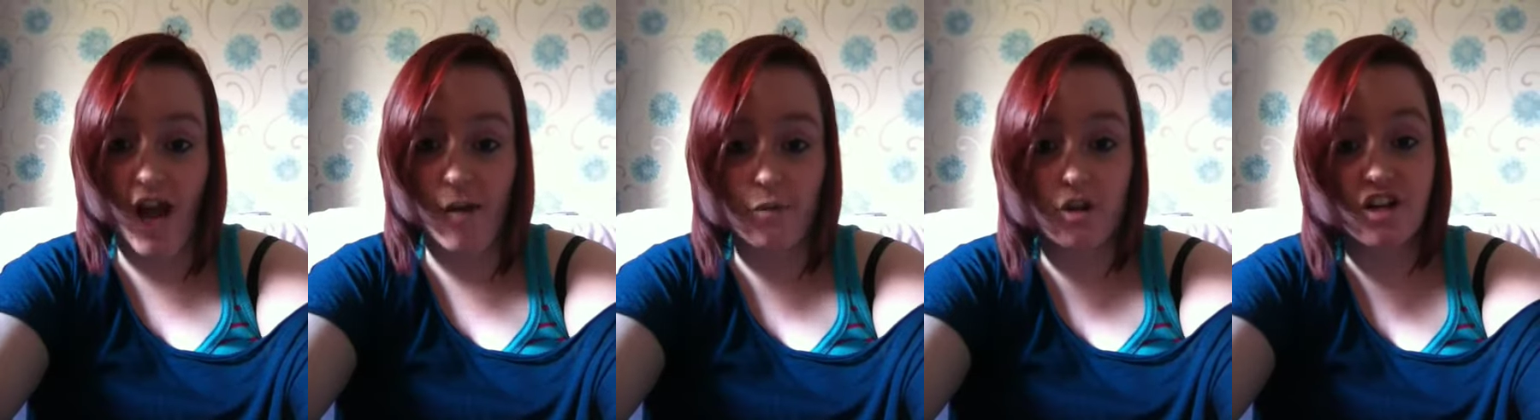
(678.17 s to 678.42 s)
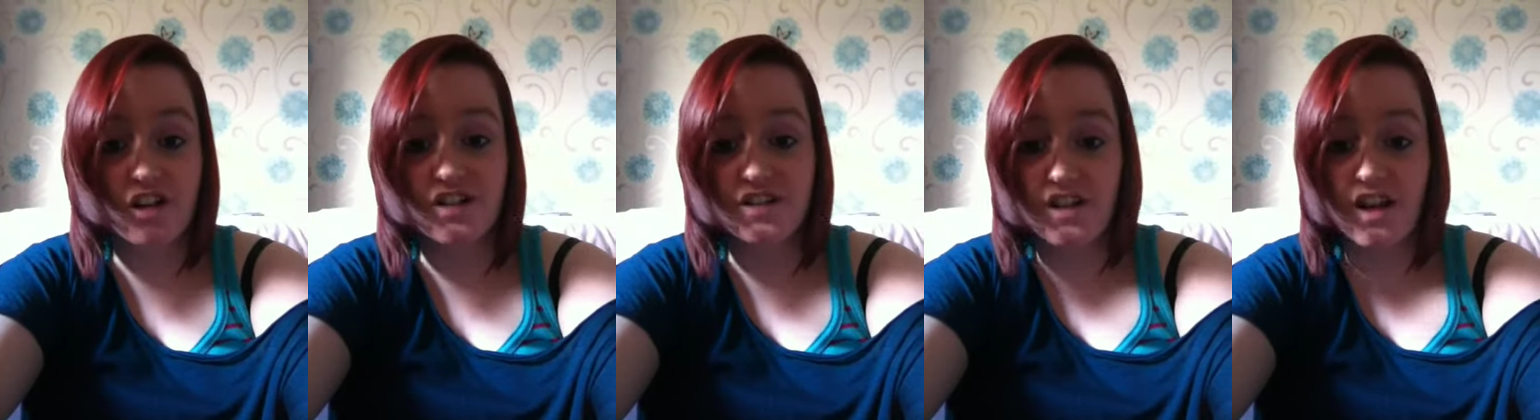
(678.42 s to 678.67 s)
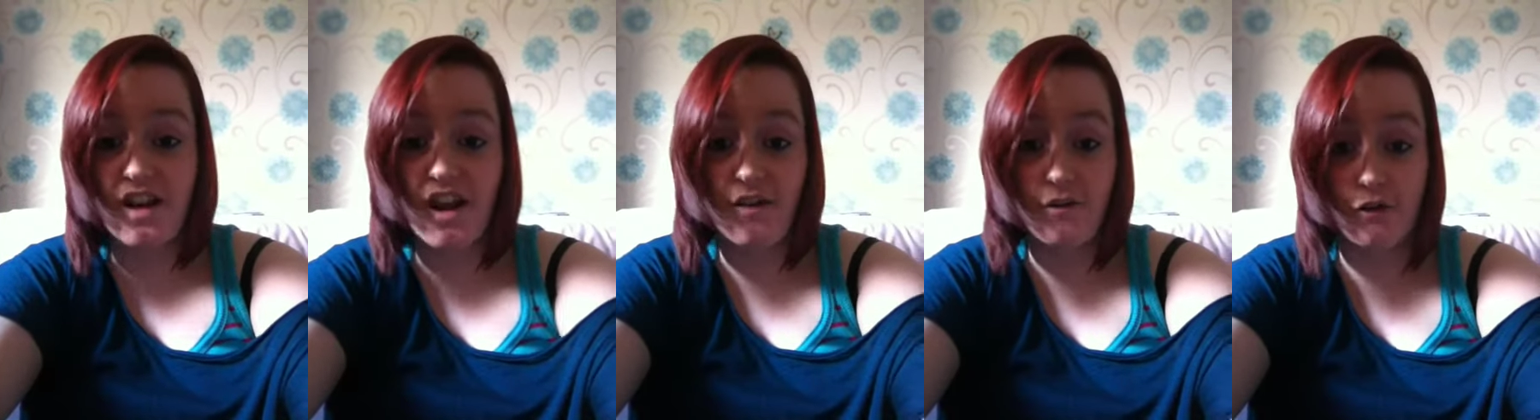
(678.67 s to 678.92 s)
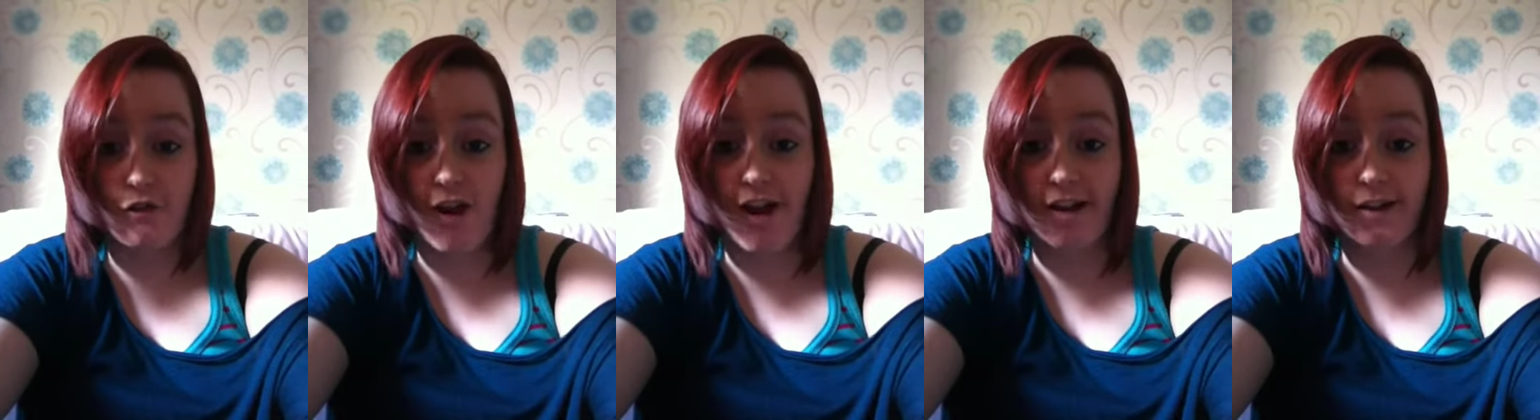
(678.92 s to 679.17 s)
I'm going to sit and
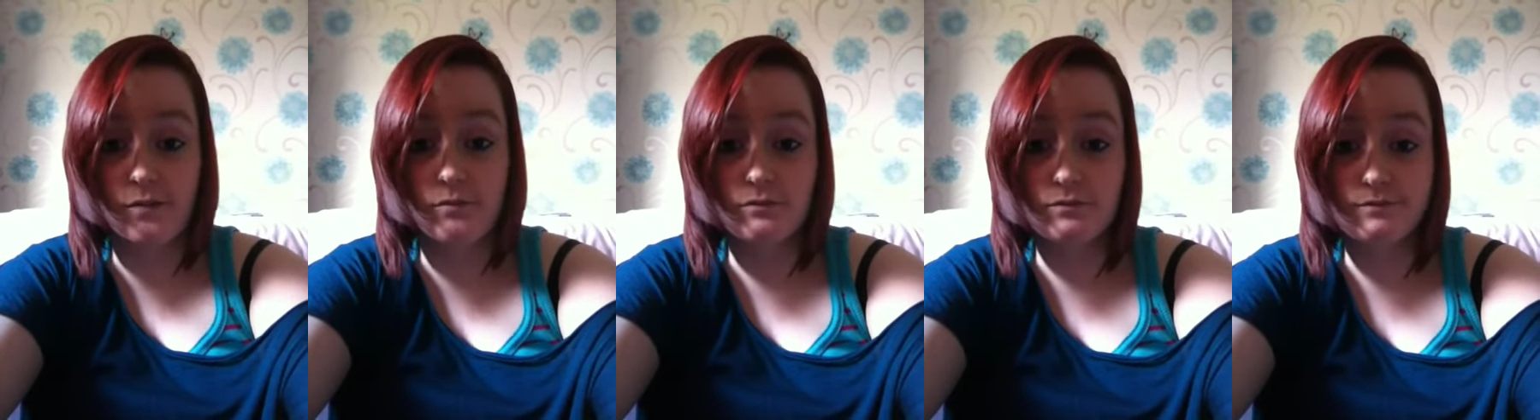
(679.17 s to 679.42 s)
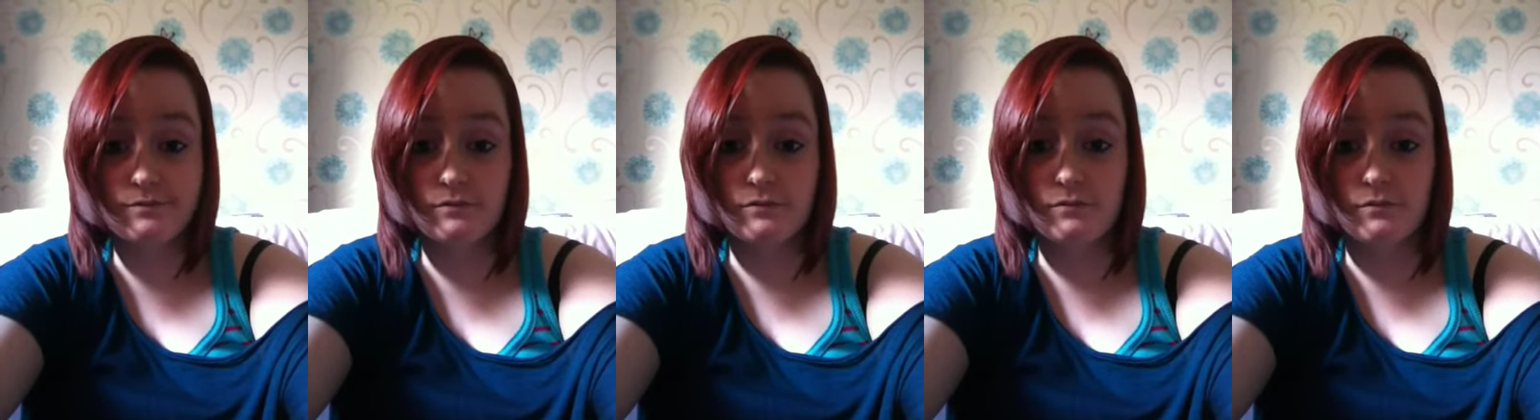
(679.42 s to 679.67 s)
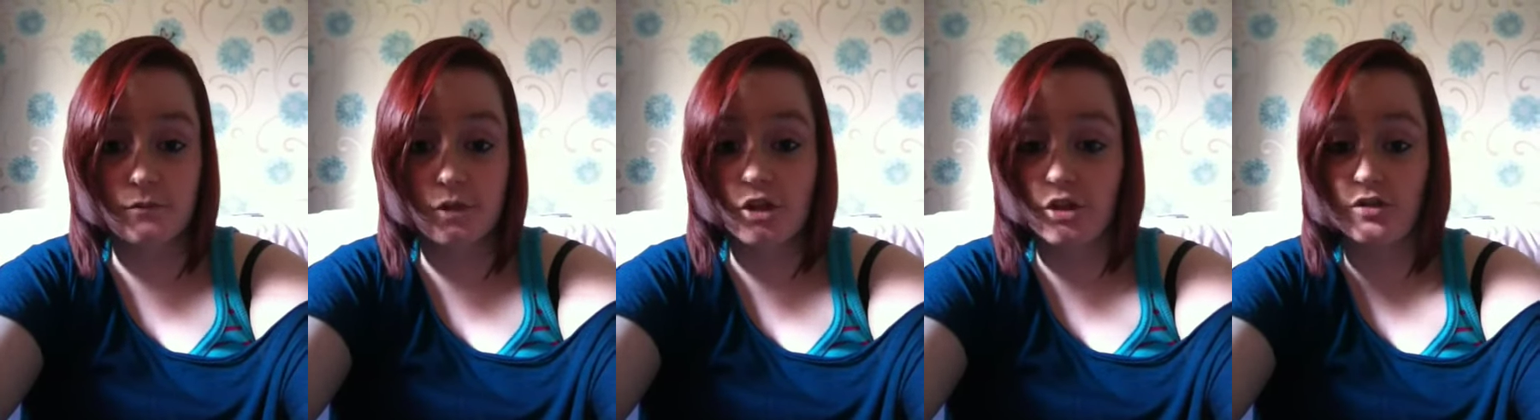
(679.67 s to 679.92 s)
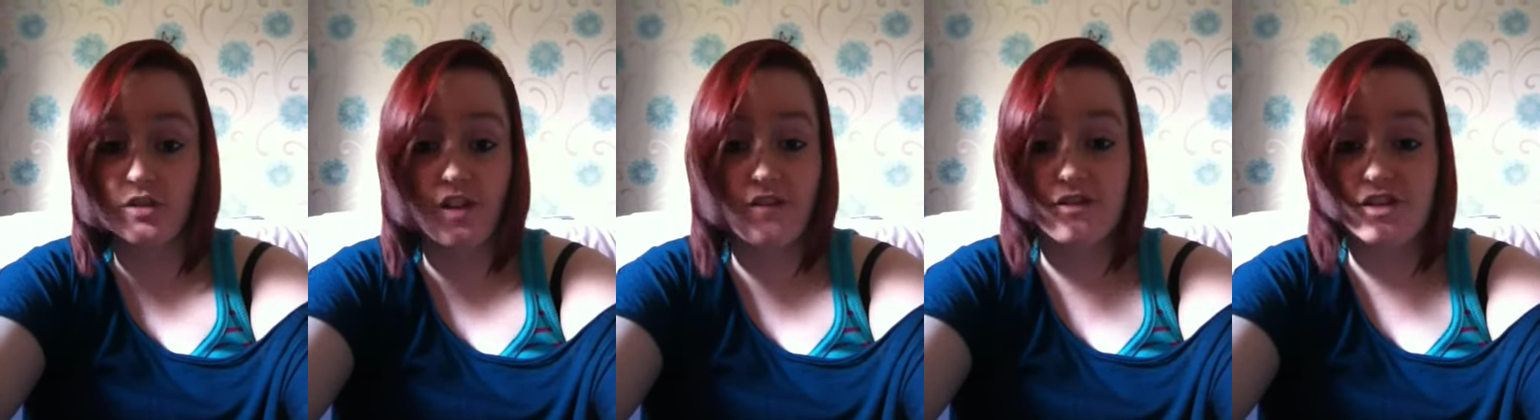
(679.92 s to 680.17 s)
have a rant, and
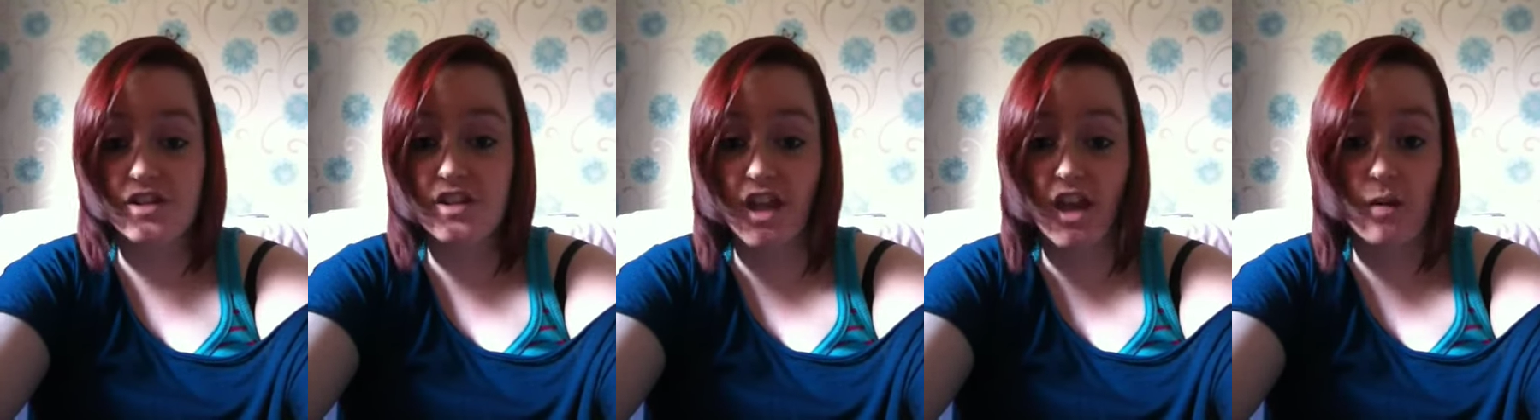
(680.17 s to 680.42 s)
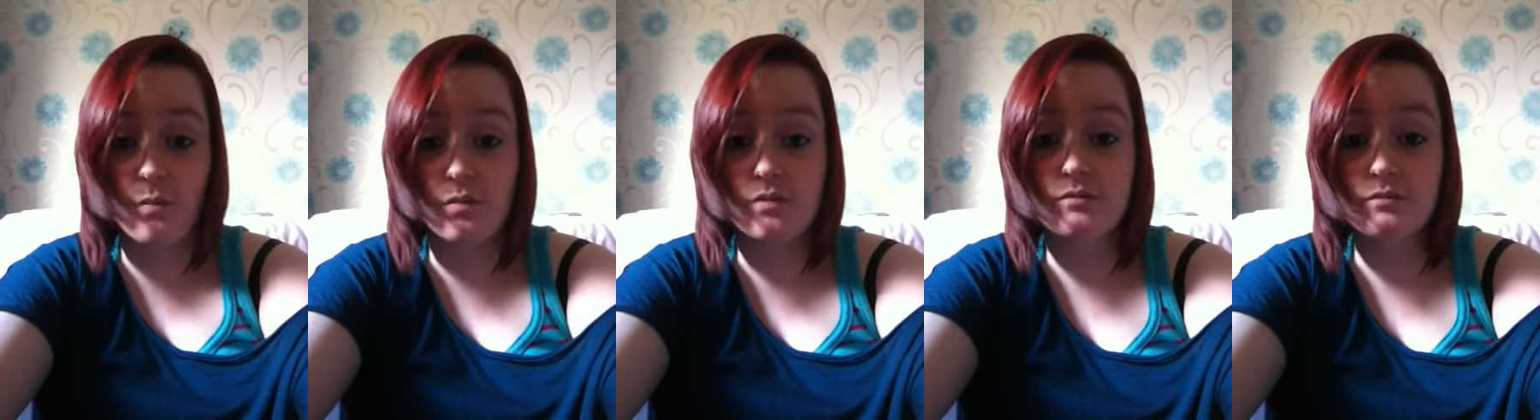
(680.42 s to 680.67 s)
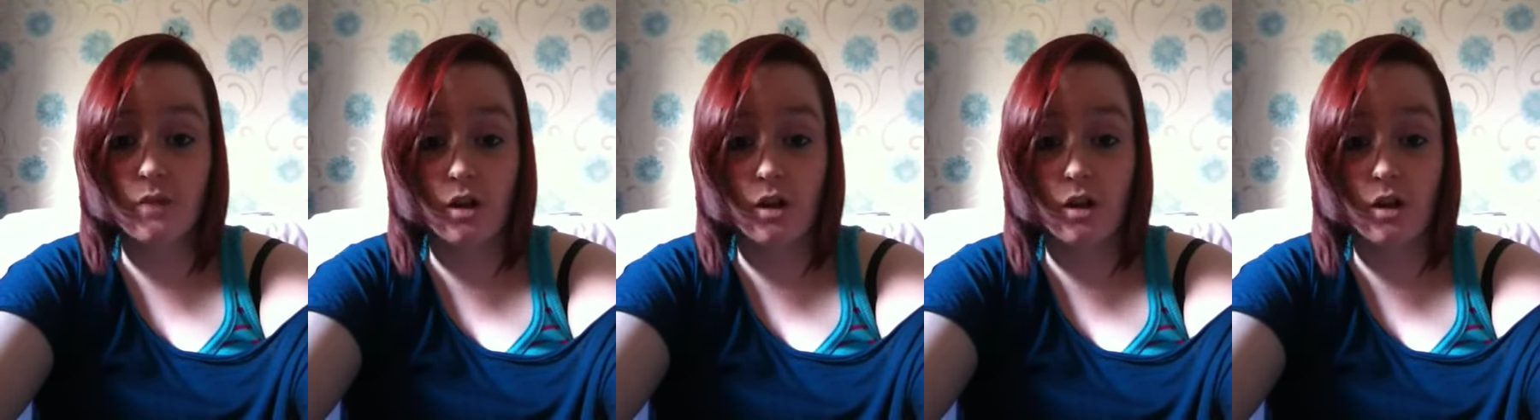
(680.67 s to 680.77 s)
you'll never escape.